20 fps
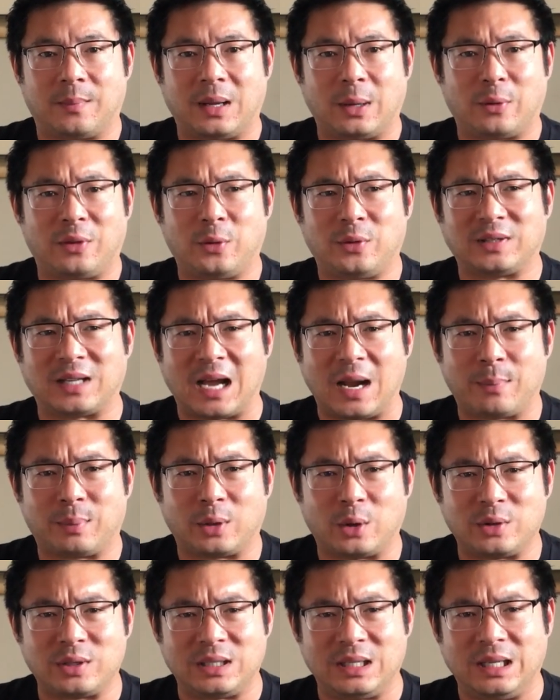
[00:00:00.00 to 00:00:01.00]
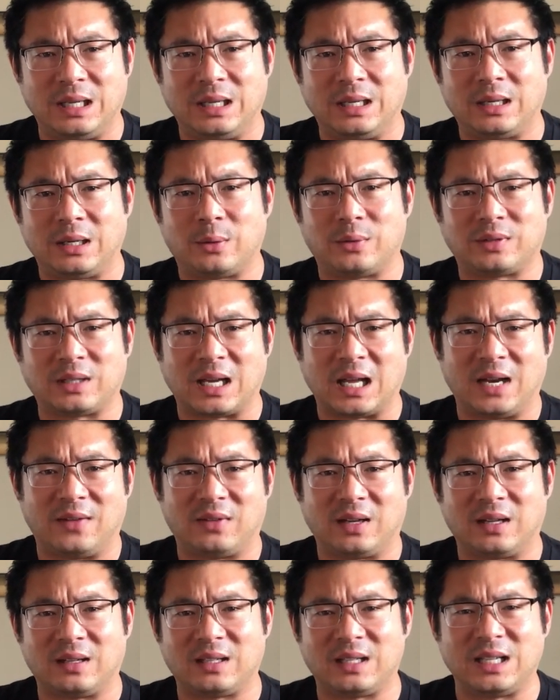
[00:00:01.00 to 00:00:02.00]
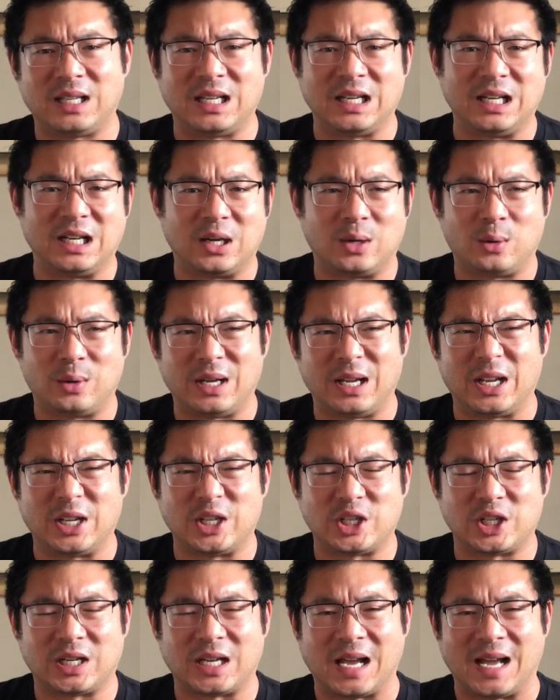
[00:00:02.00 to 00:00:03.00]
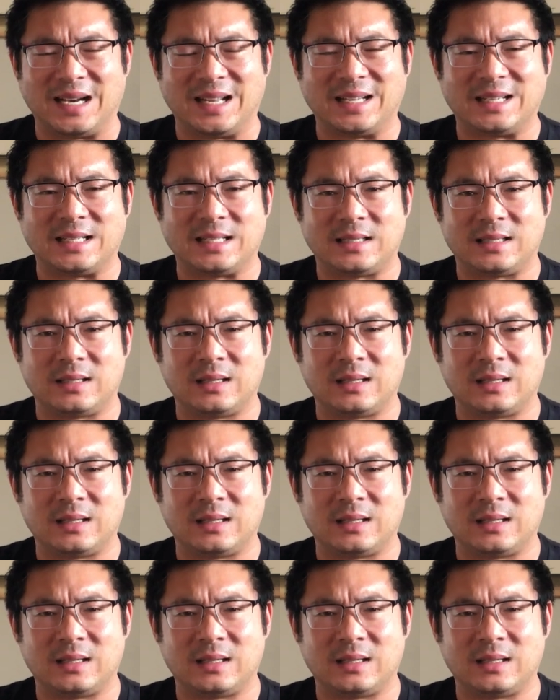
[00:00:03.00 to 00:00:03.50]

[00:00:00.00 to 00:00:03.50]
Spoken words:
Everything was high protein. It was kind of a keto-ish kind of